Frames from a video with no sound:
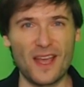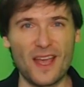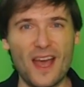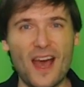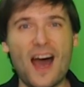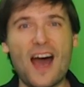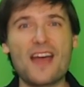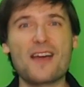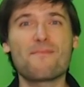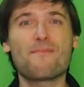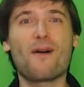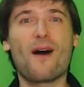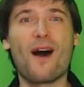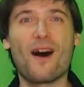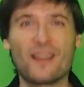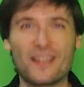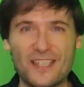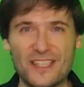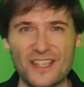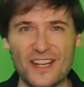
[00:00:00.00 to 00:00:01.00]
I
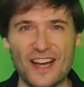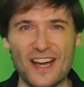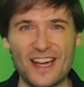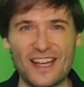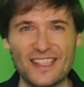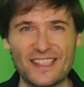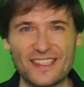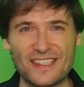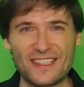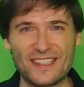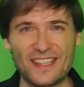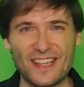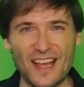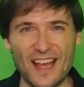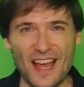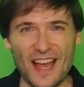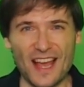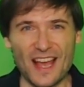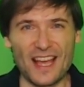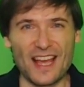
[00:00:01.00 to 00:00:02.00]
apologize.
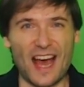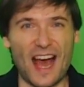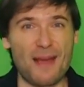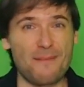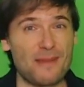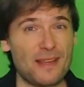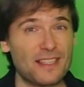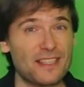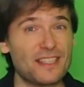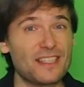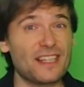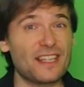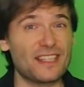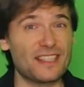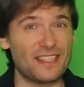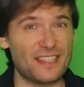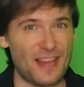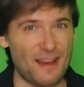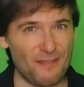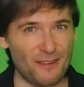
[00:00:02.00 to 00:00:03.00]
I missed
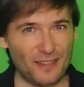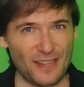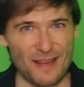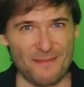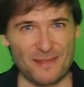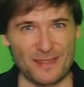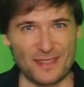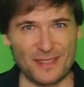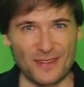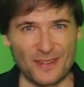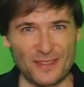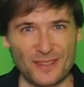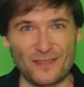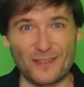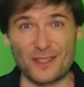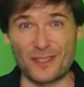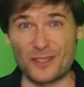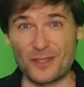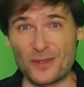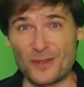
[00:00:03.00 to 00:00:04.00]
several episodes of The
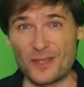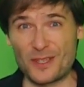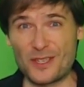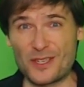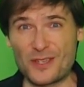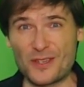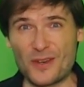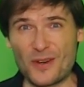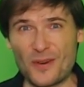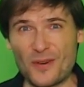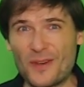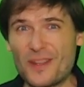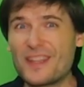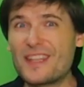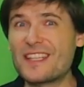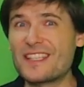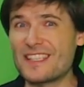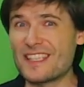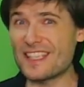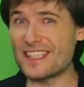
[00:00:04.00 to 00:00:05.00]
George Show.
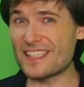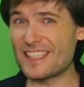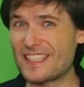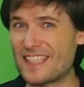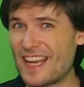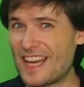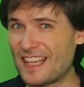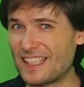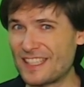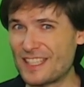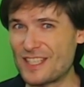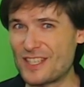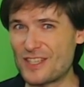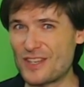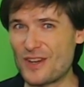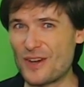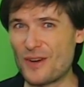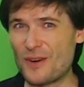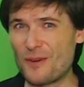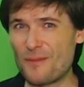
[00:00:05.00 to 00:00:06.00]
This is a daily
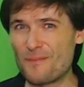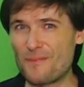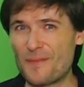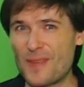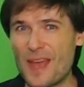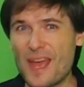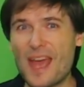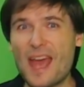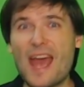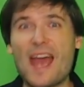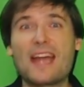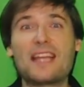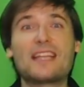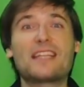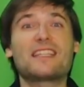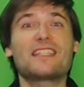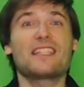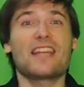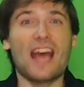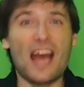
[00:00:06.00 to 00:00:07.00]
show. And
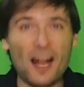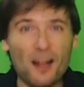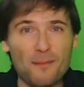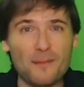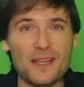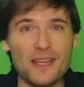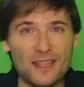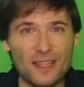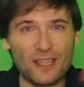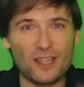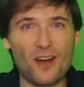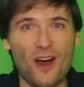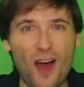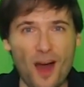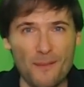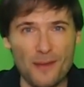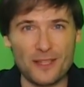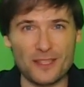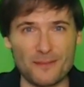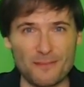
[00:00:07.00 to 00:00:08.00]
tell me in the
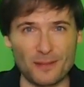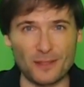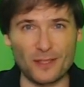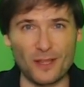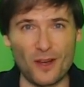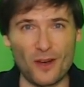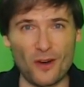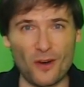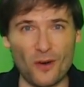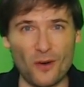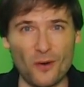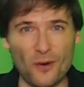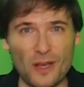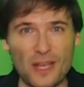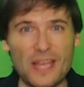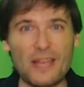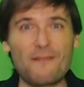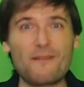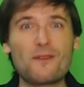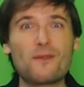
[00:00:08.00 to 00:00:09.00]
comments below
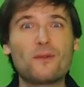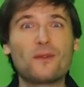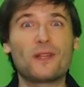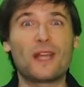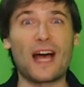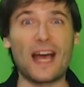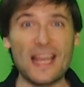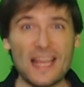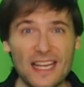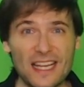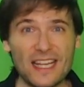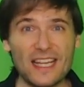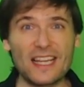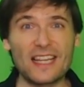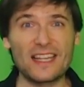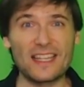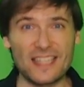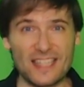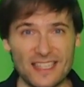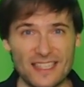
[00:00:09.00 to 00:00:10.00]
if you like
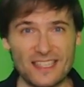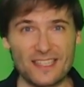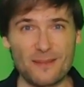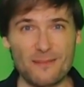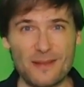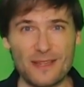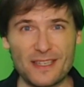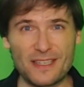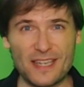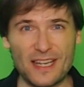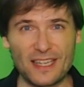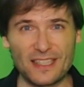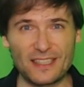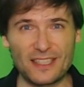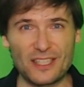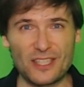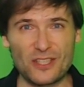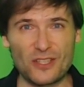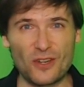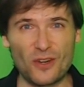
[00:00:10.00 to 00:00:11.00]
this to be a daily
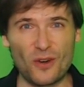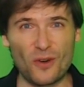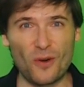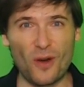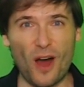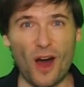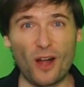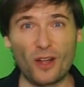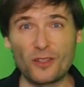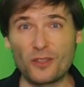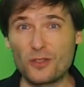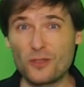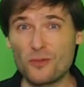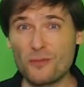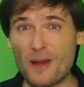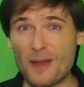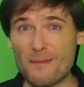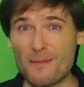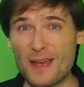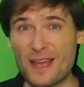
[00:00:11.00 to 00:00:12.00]
show. I'll do
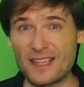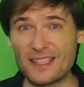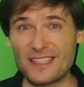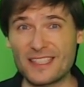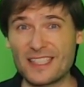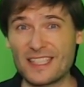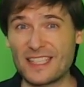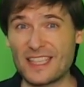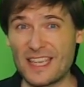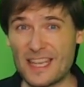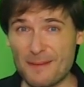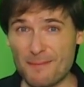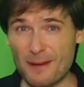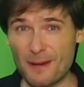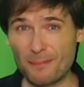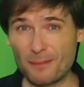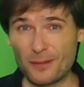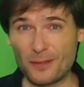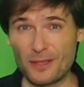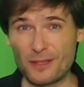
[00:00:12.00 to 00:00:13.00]
my best to keep
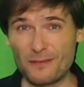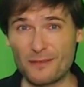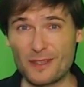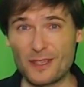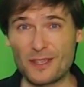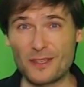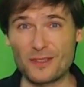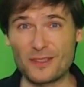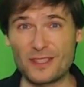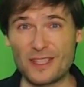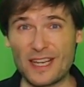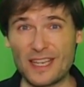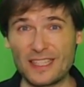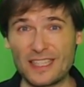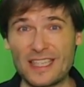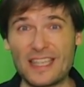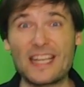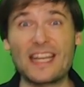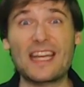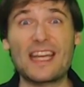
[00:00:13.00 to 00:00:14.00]
uploading videos
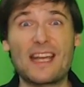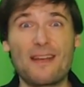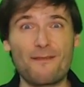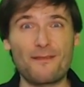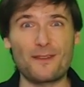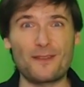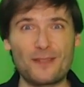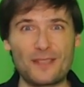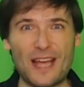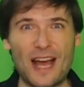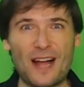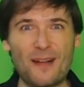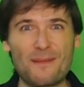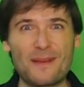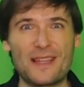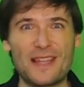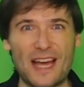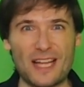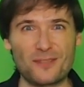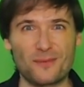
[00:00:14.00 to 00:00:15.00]
daily if you tell me
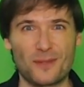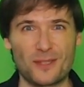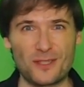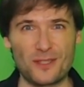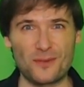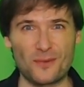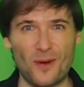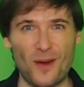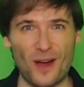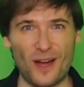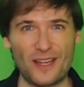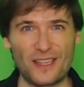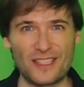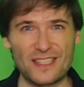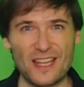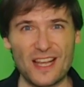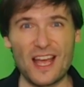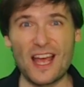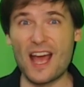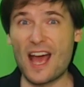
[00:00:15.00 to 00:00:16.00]
that's what you want.
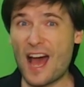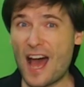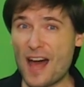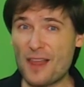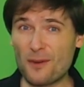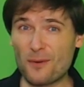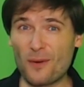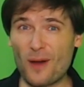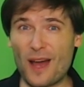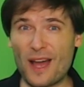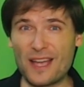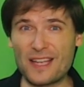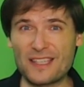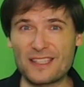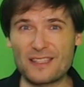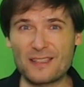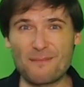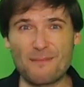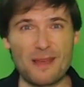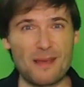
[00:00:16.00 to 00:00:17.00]

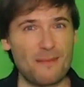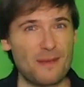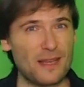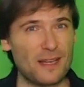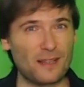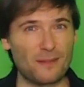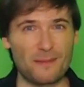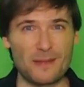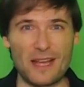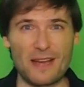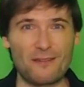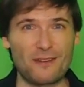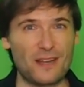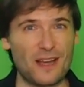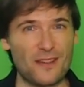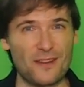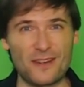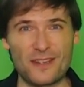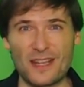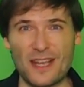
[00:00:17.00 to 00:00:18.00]
Otherwise, maybe it'll be every
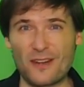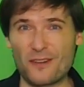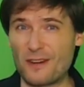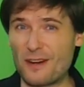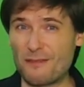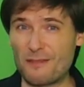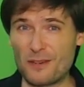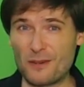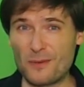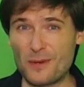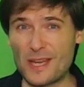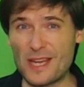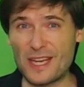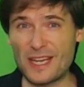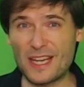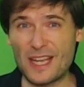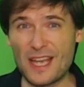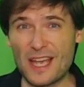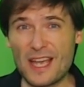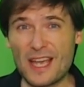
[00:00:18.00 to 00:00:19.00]
other day or every
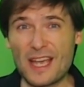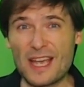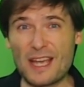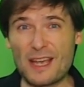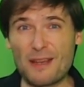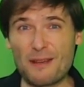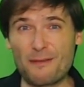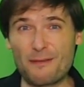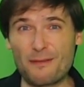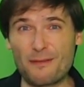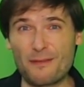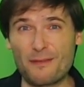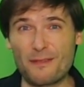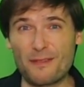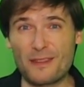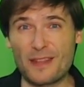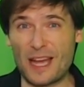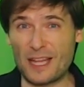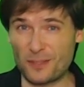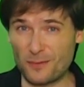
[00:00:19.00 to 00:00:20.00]
week if
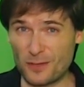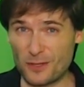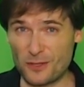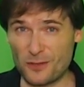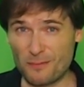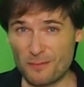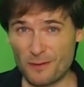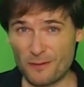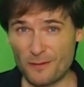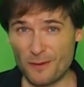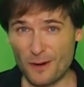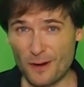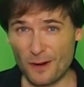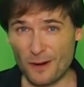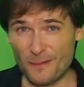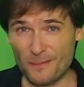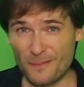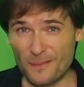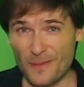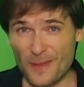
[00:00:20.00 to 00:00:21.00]
that's what you
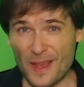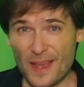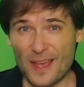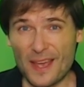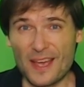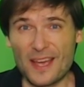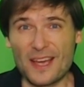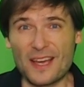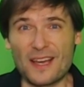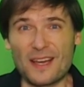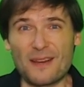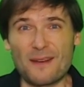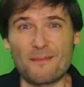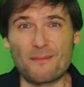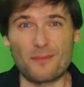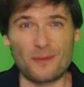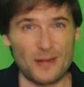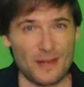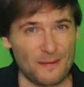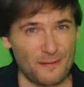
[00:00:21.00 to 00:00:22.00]
prefer.
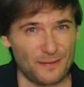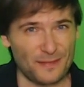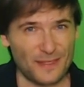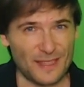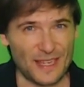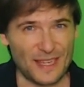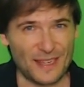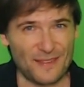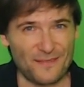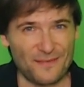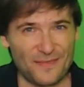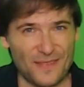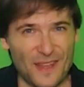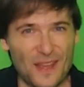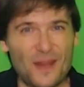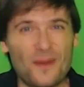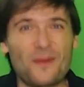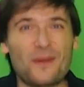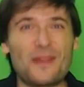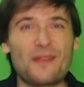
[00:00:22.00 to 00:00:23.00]
Briefly,
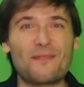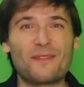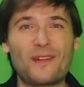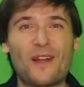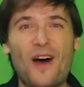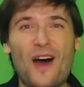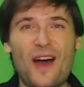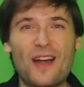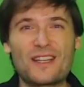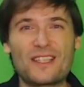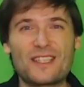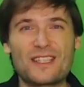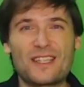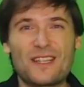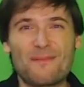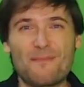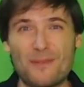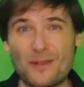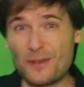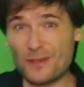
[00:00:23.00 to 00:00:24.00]
we've launched
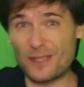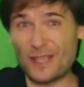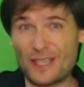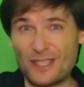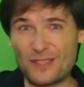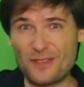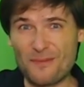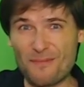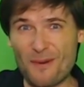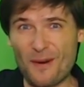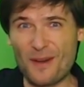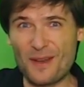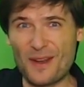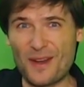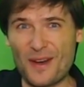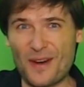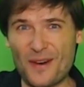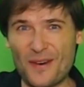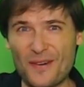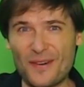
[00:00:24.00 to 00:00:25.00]
Music
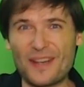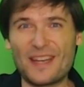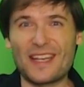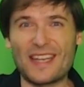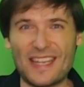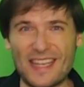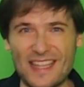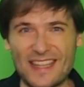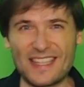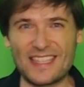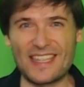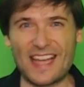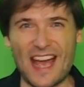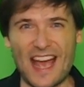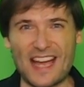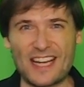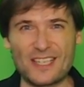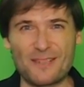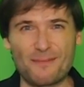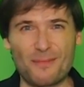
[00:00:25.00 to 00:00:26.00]
2.0 in the
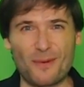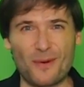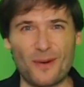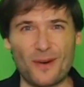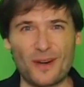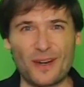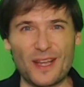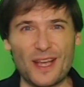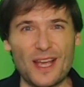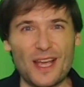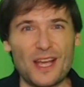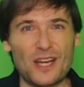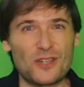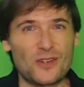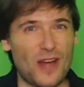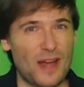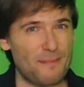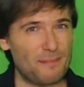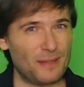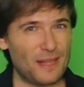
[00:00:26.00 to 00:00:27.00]
dashboard.
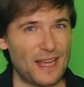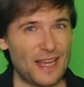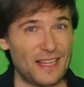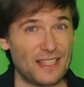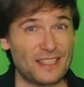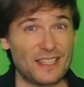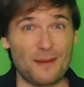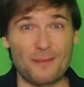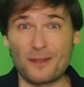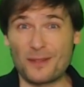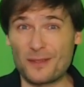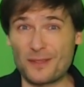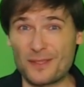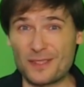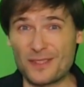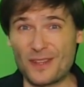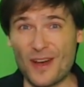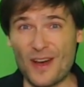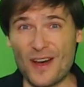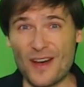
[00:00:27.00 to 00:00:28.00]
Try playing some of those
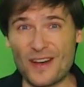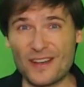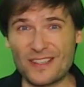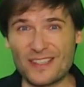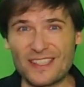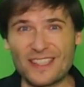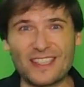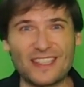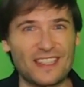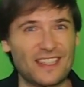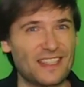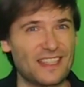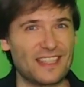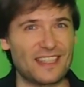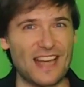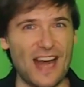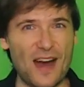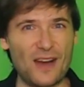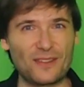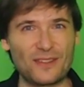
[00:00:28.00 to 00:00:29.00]
songs, click the
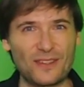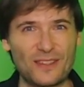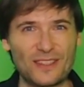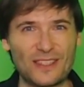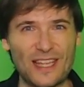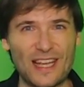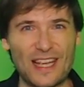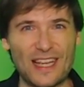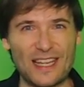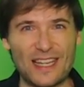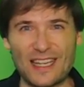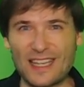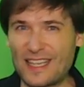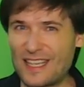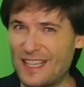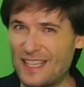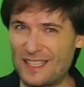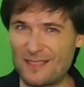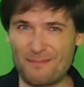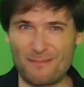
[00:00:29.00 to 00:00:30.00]
download link,
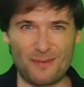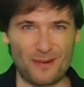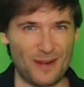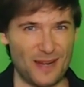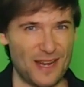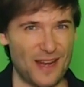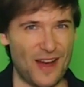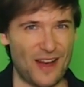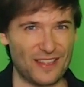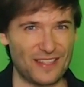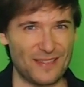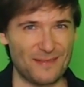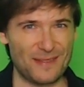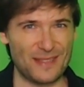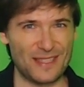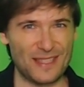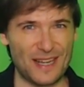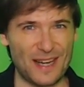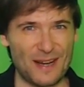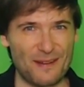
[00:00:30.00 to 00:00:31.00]
it's pretty awesome
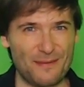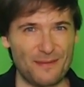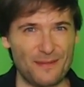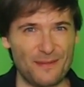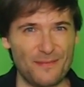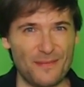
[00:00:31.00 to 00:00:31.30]
stuff.